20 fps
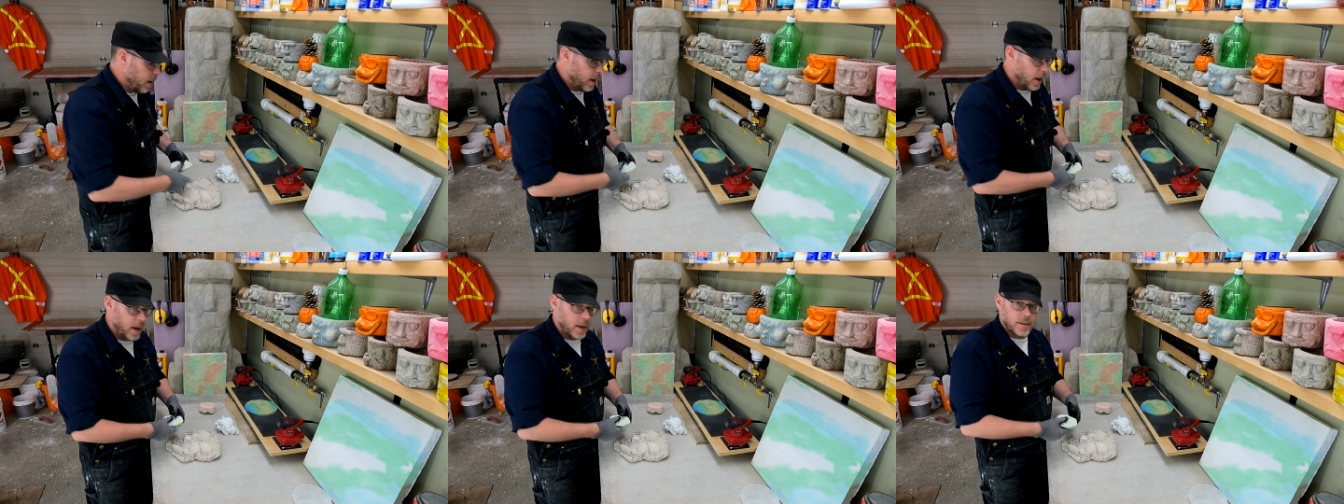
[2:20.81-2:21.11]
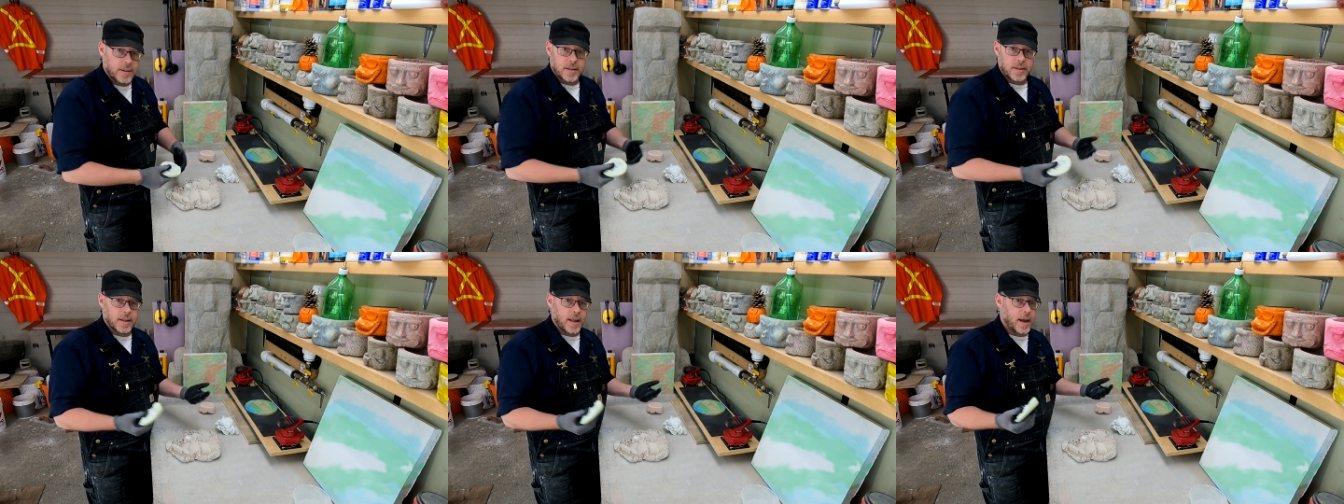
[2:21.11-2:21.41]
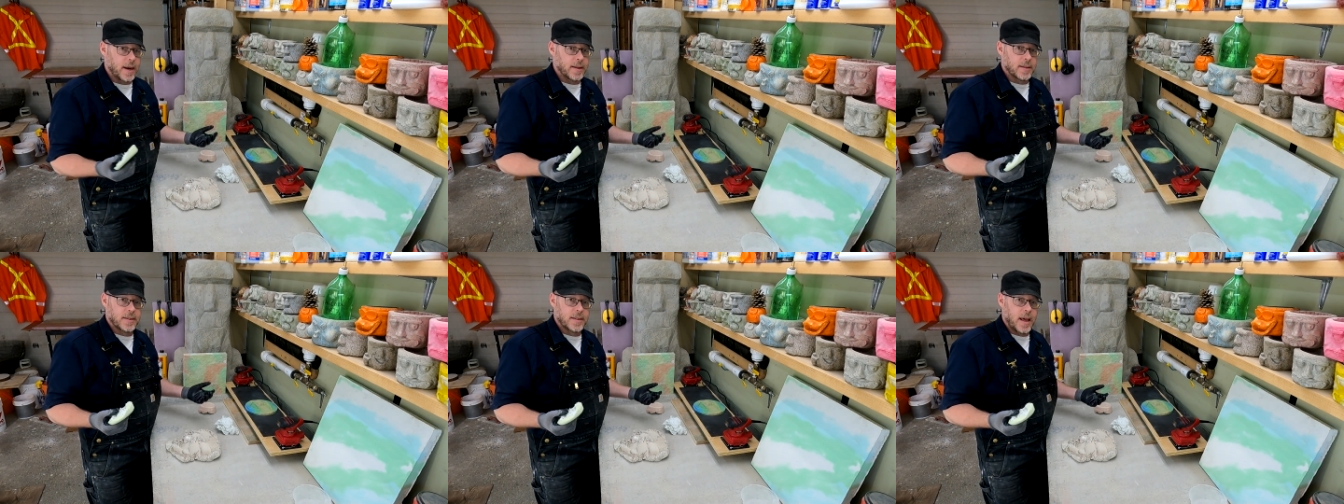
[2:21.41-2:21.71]
and just
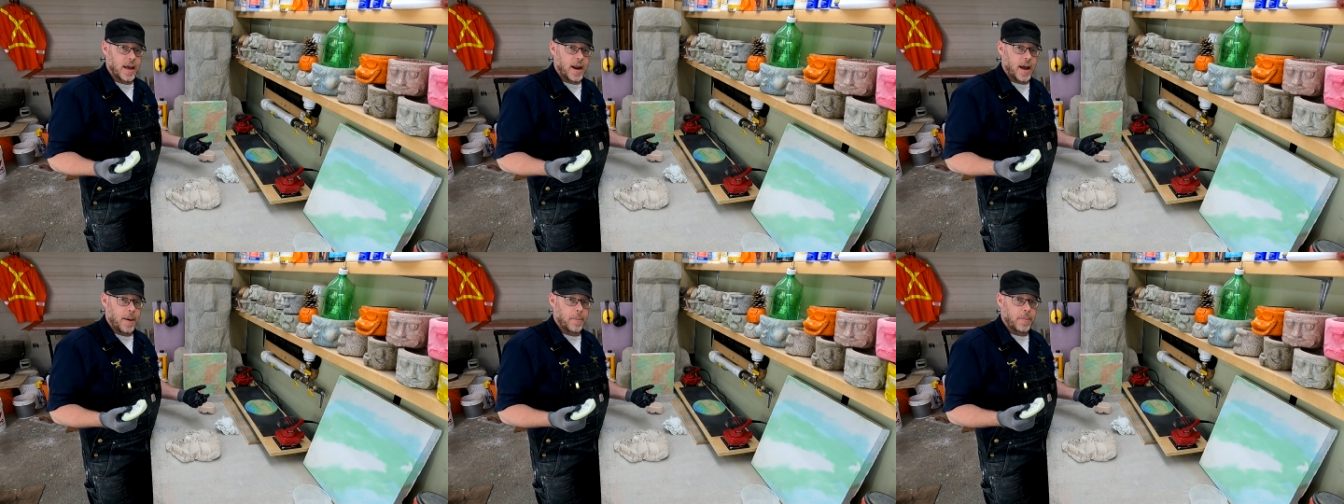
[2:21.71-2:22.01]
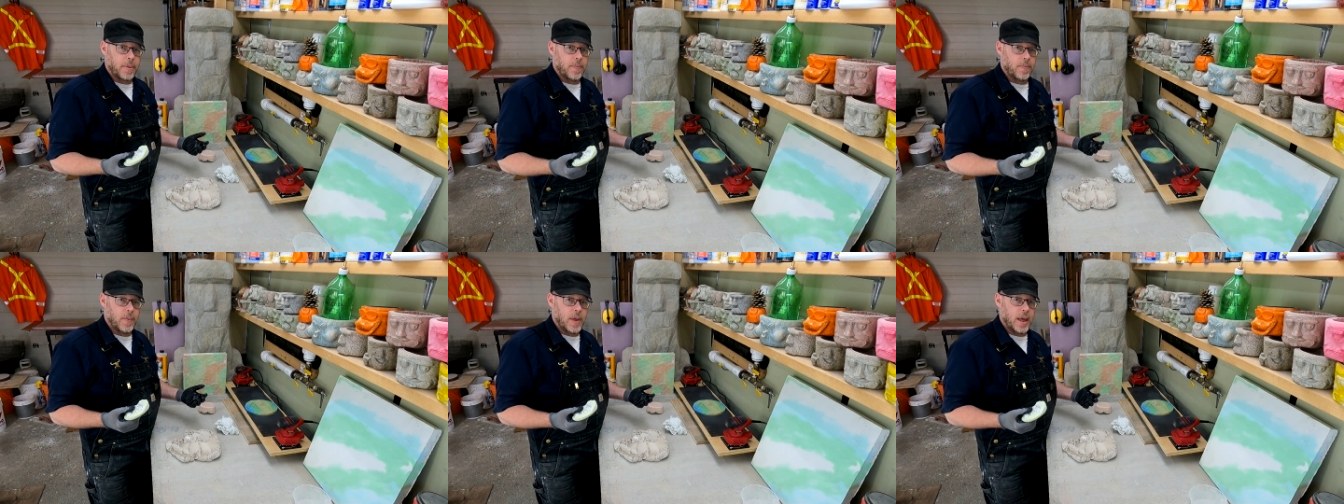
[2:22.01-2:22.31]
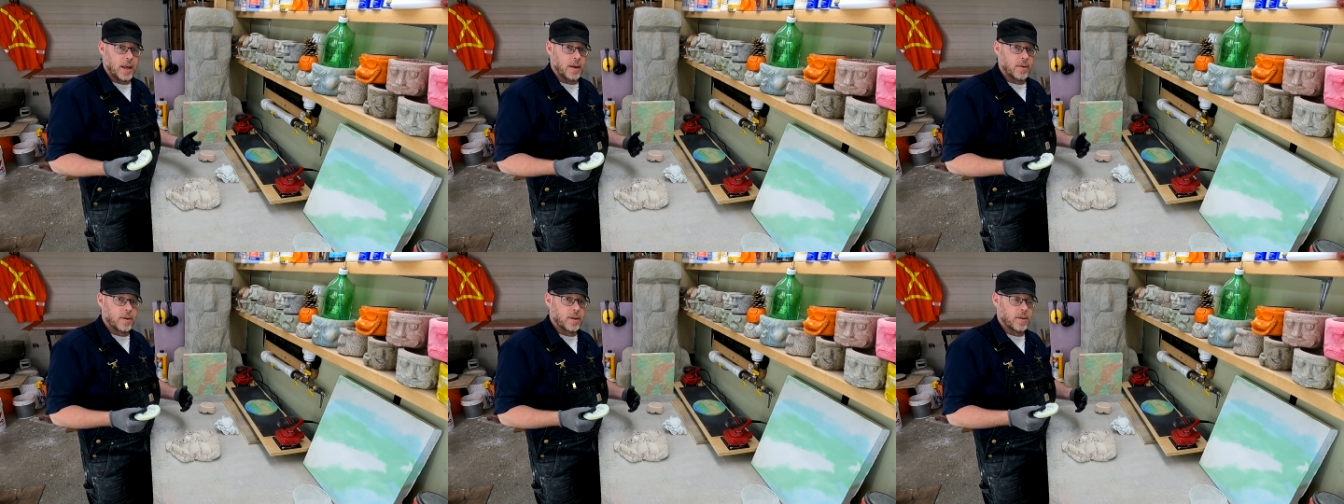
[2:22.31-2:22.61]
let it set up.
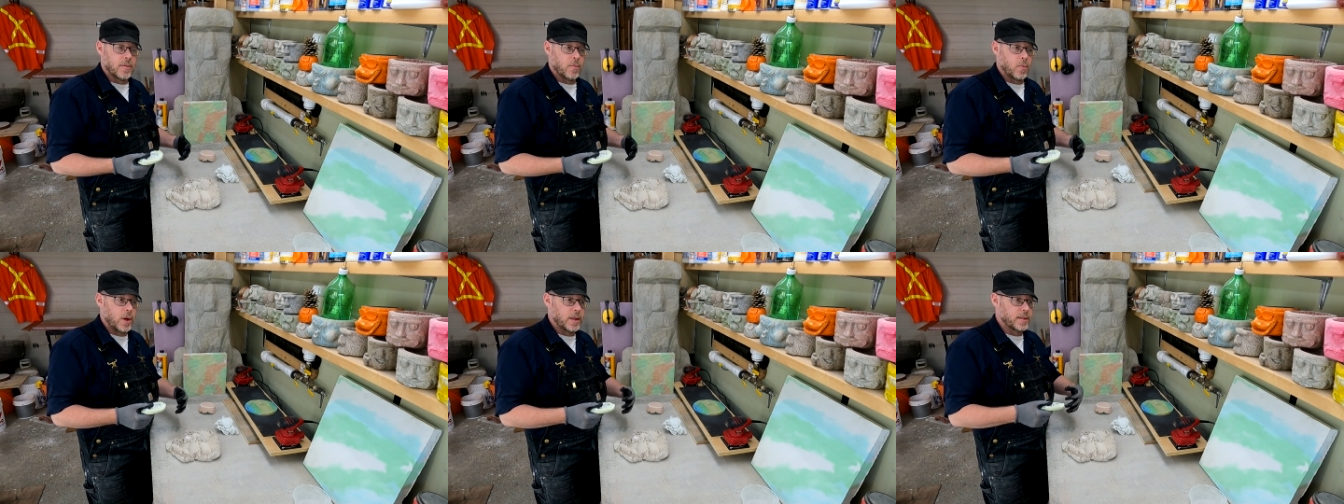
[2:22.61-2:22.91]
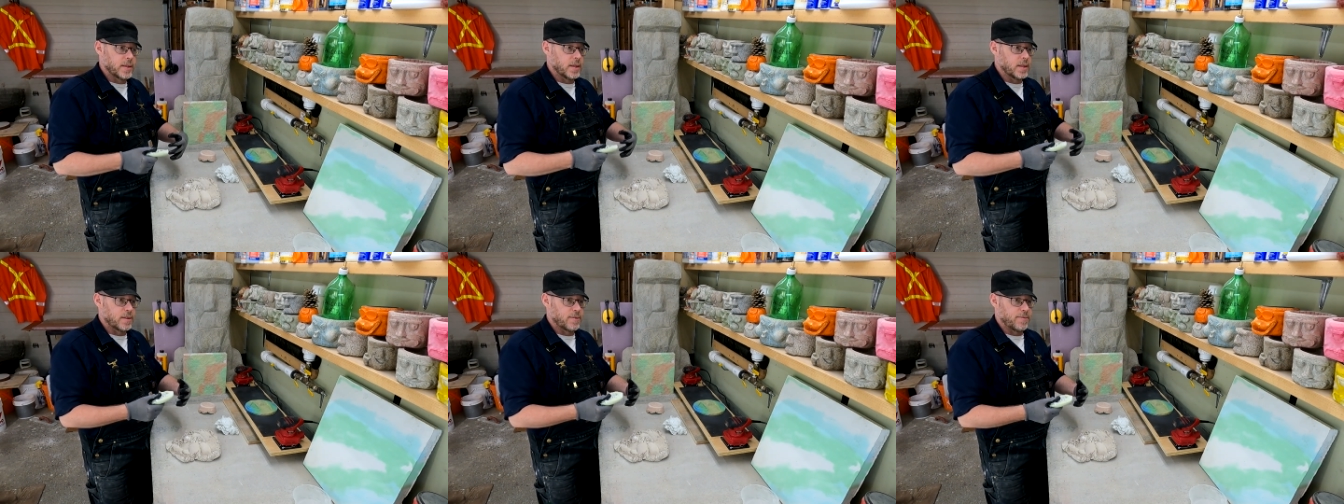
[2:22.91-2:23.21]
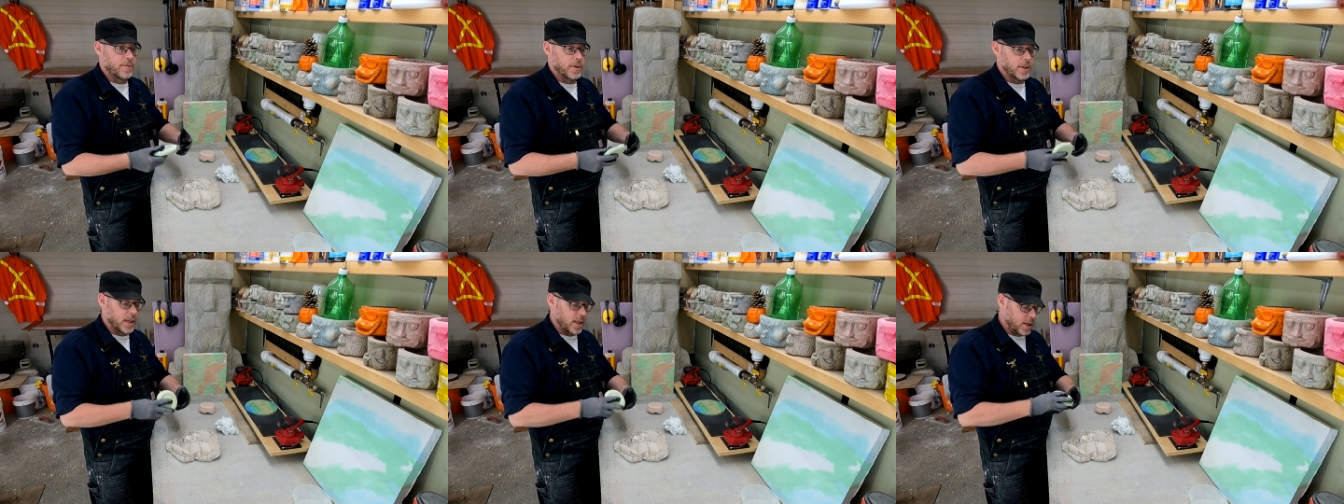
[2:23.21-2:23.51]
And once it's
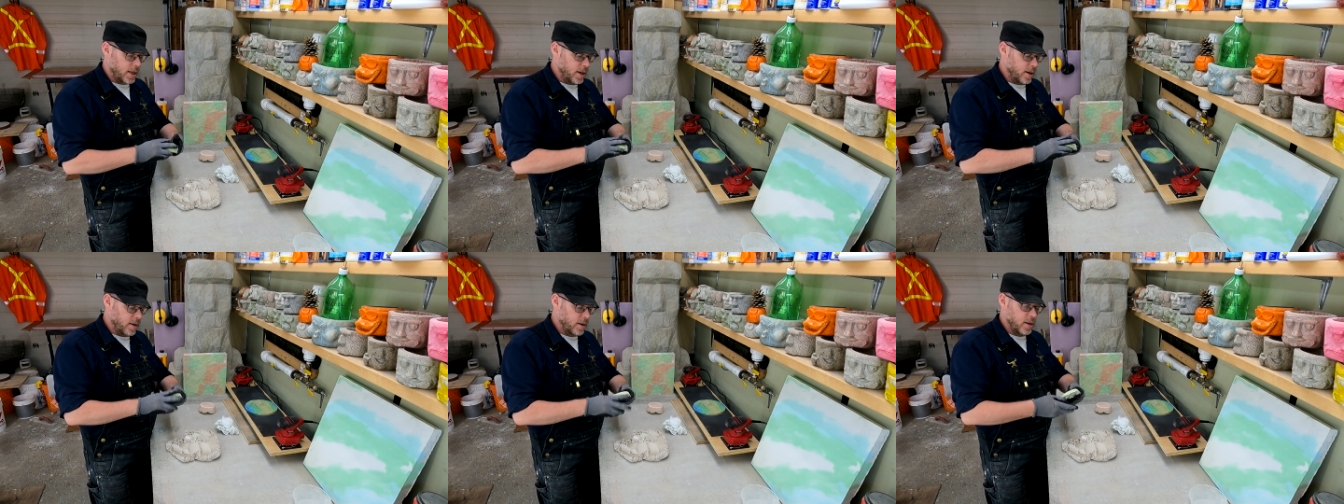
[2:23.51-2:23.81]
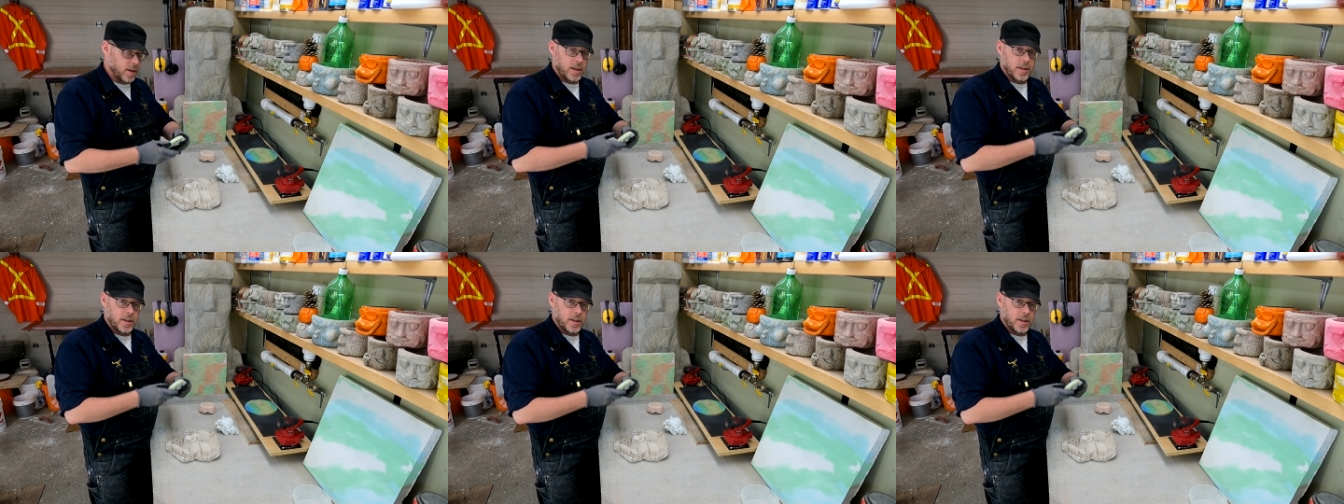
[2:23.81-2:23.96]
fully cured,